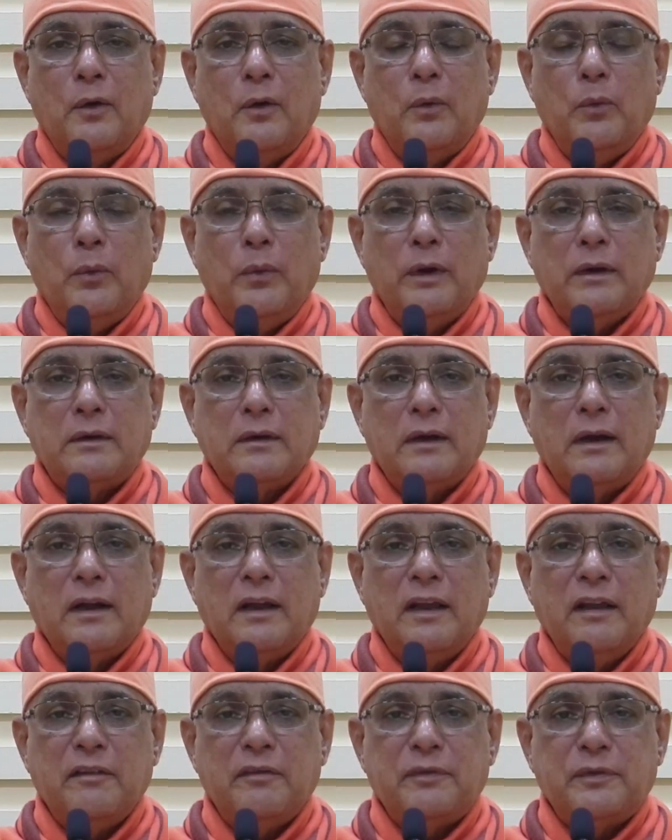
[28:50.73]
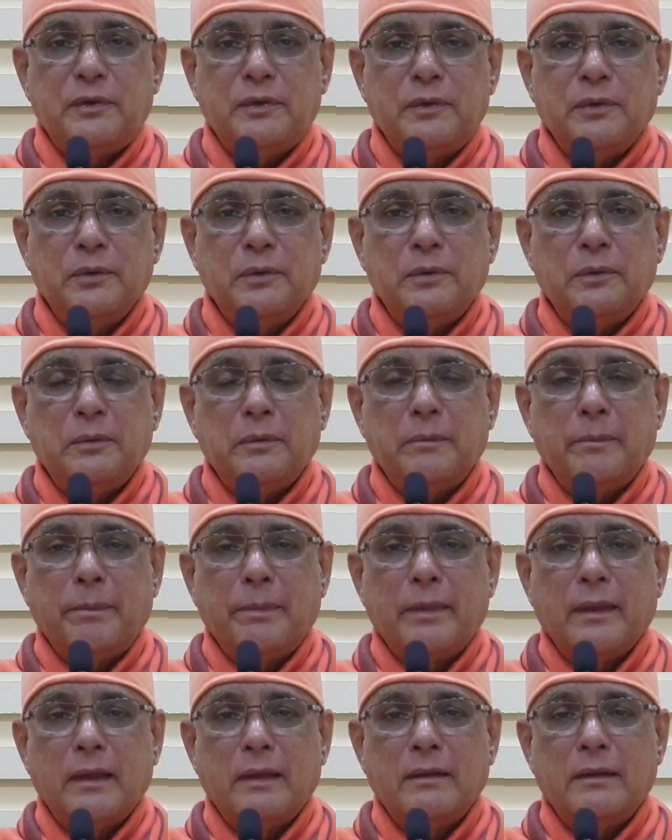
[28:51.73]
which gives you
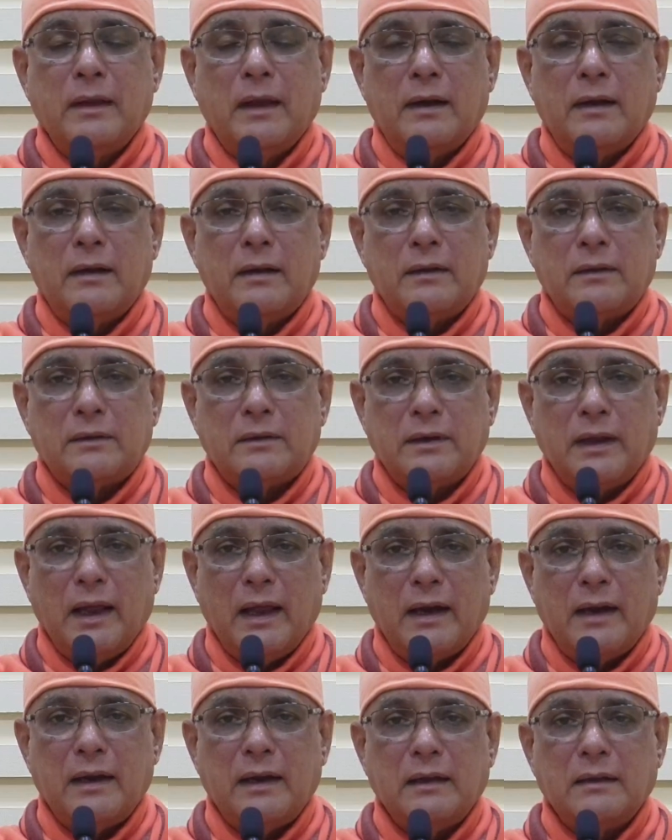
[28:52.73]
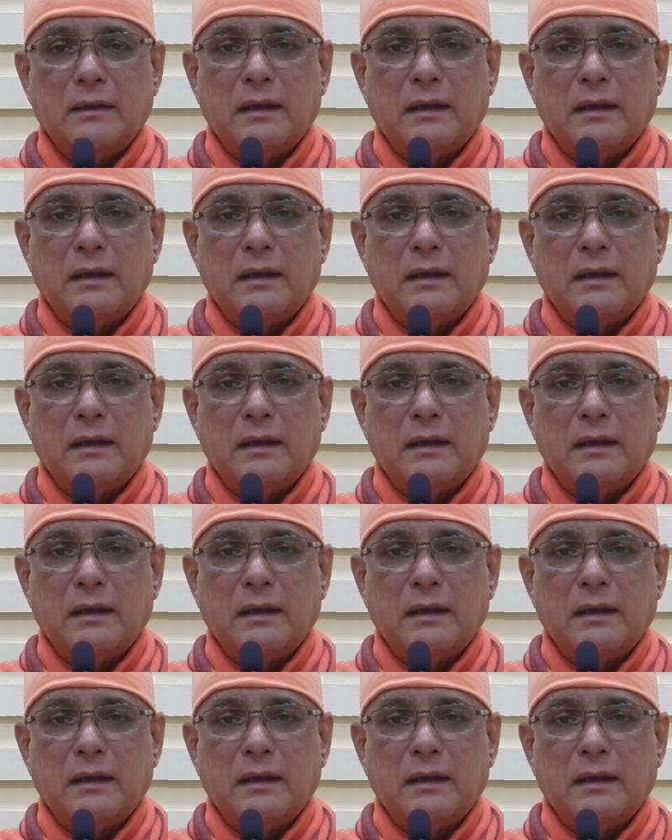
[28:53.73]
the understanding,